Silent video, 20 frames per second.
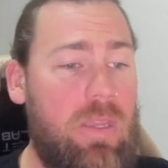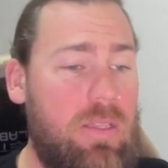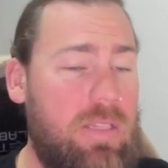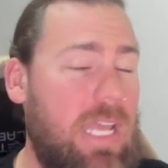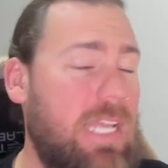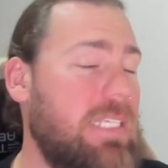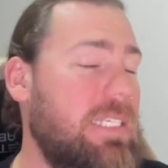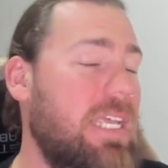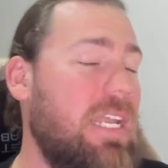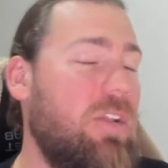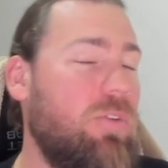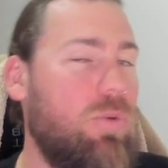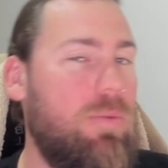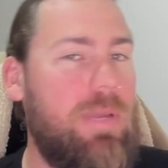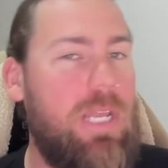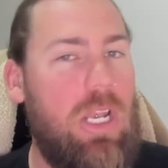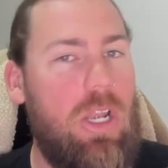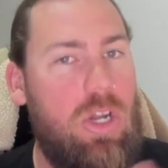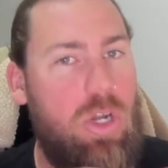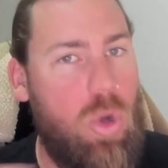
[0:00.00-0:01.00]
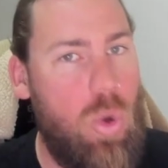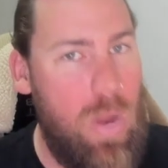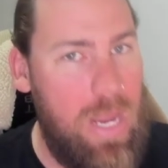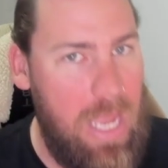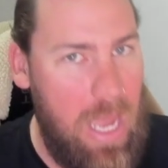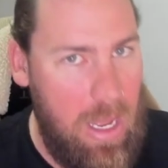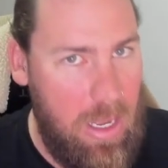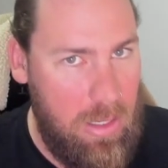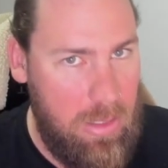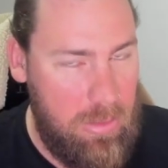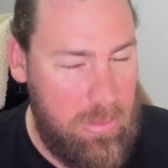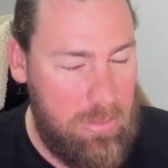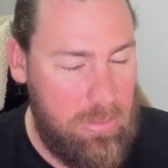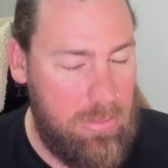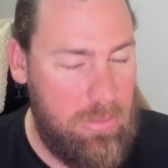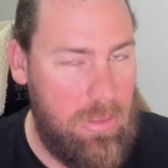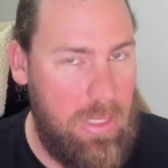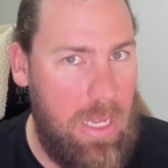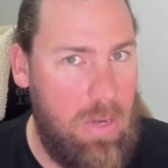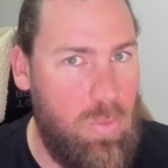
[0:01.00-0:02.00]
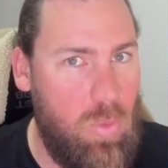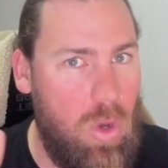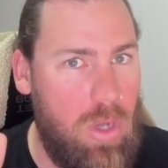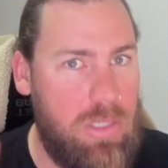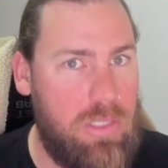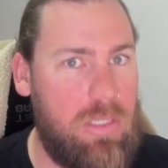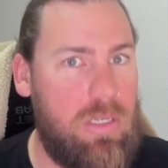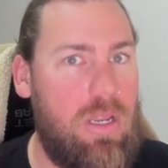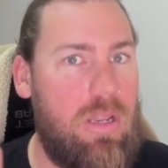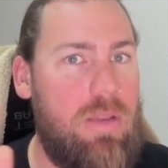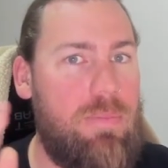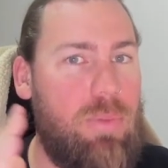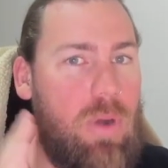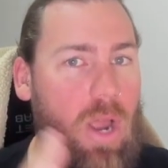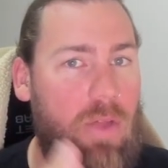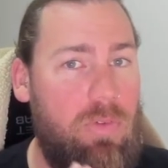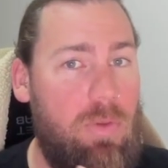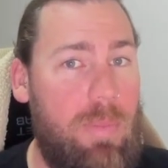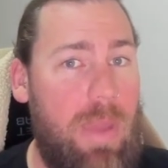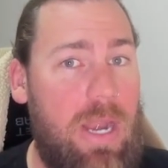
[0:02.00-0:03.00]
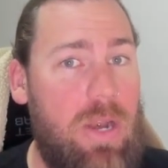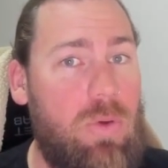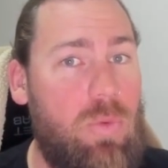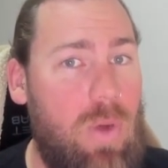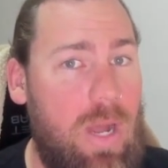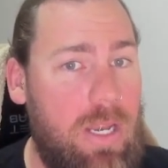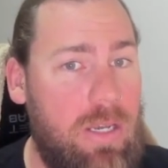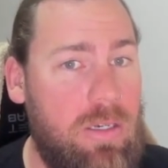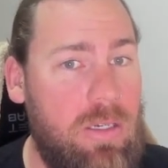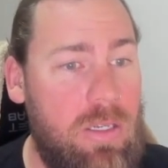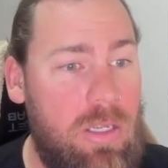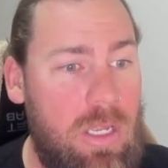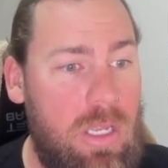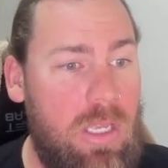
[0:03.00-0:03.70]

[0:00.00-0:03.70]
They said it will be a lot quicker than what the Private Beta 1